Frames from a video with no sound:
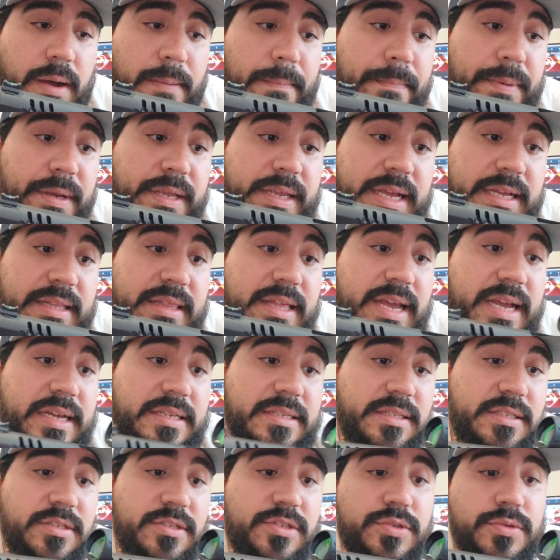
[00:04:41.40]
But yeah, the
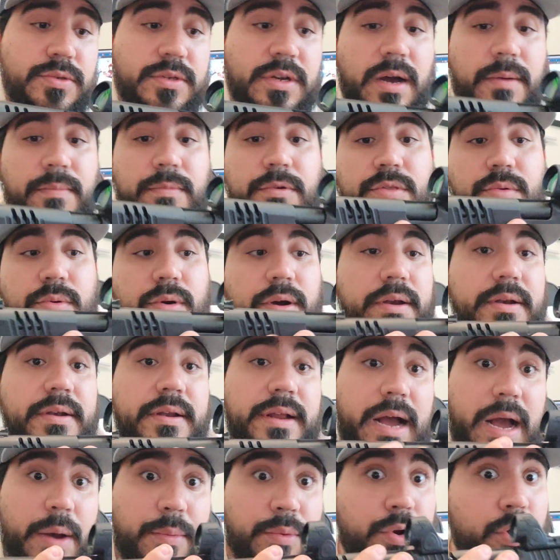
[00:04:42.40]
XCs do come with one.
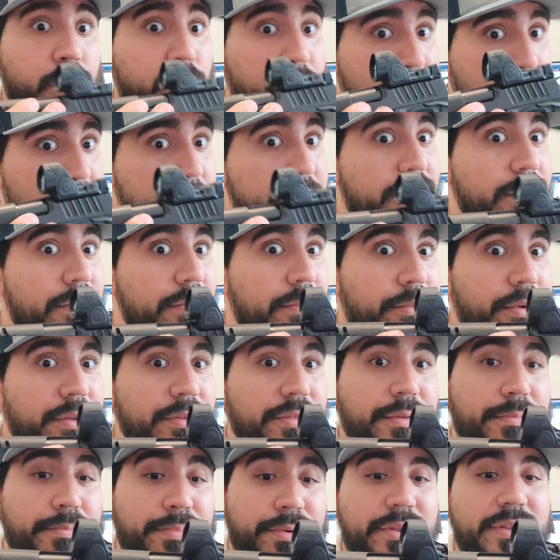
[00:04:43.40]
I would hope they would come with one.
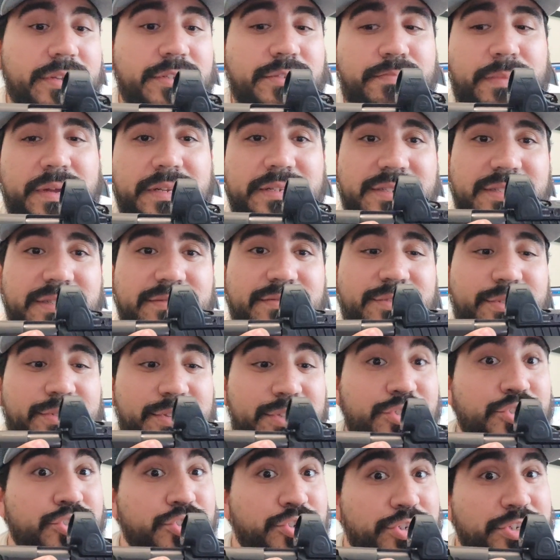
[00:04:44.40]
They're pretty expensive, so they
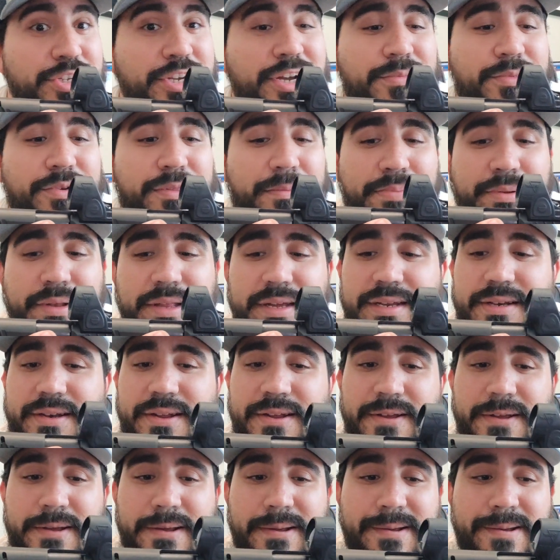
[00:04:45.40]
should come with a plate.
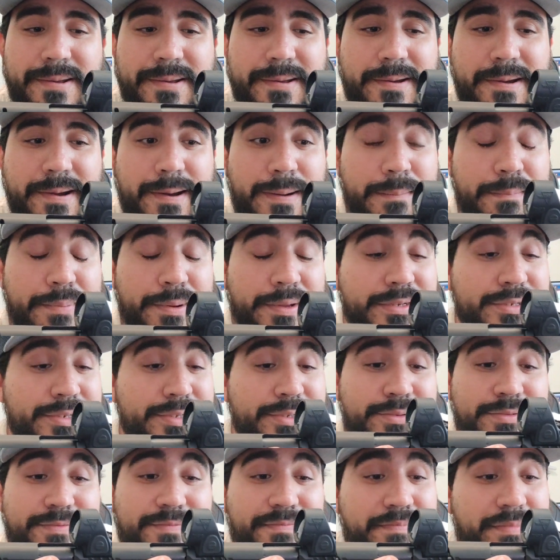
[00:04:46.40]
But
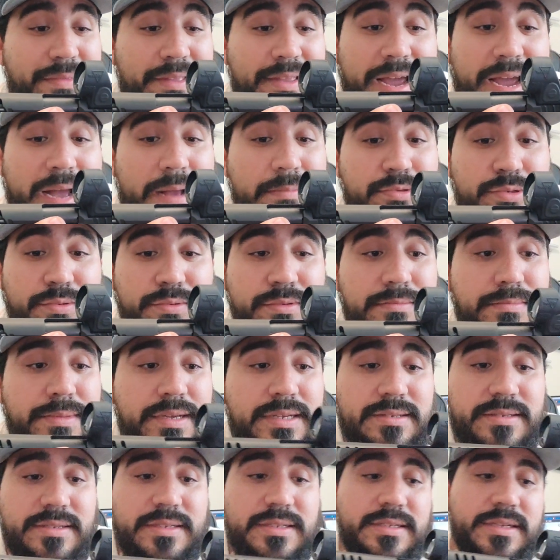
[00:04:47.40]
dude, absolutely
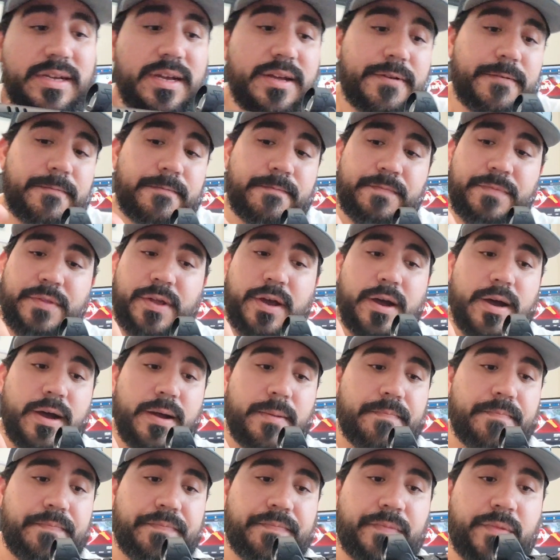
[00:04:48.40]
amazing gun.
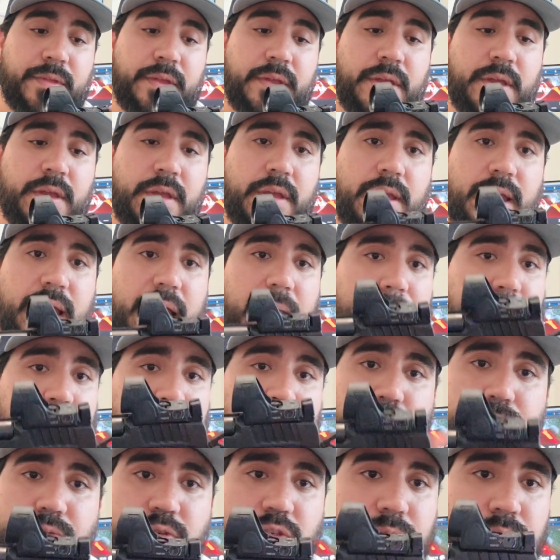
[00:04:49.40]
Hammer
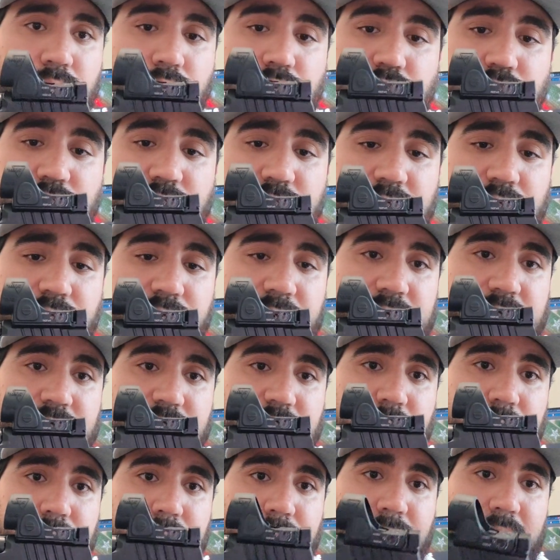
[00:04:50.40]
super smooth, just like the rest
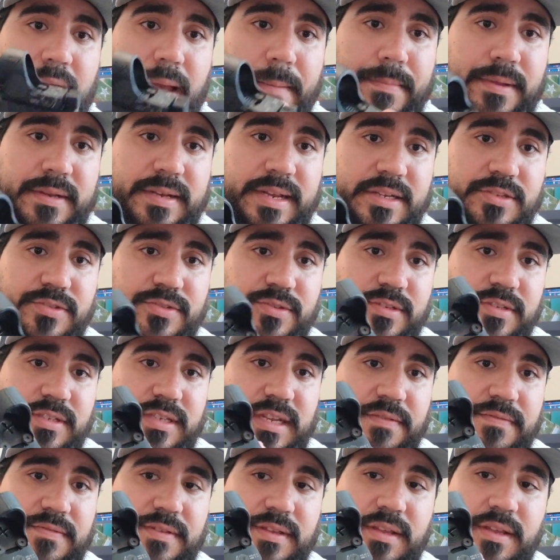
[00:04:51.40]
of them. Ambidextrous
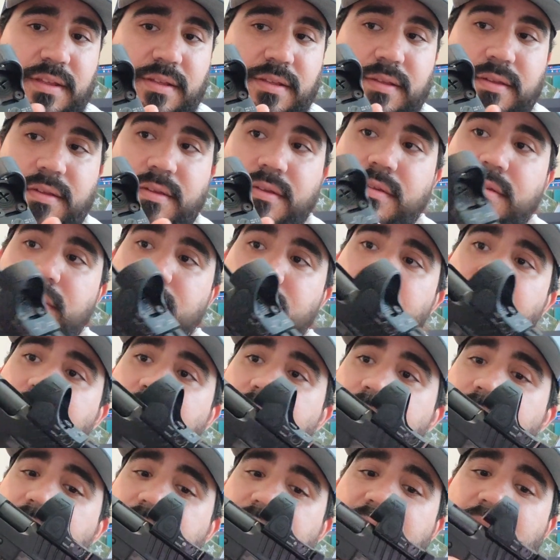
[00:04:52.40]
safety,
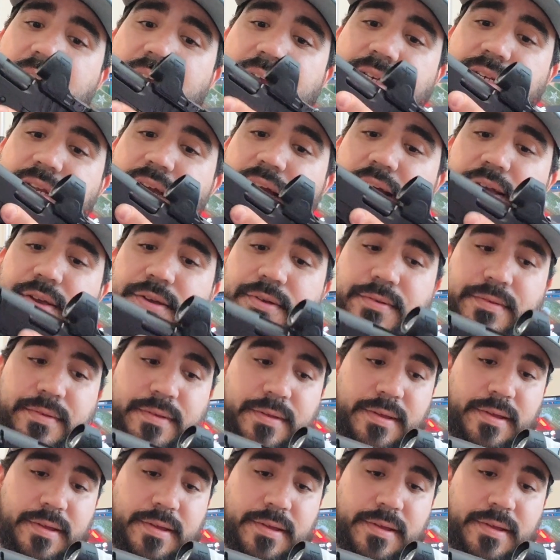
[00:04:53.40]
very tactile.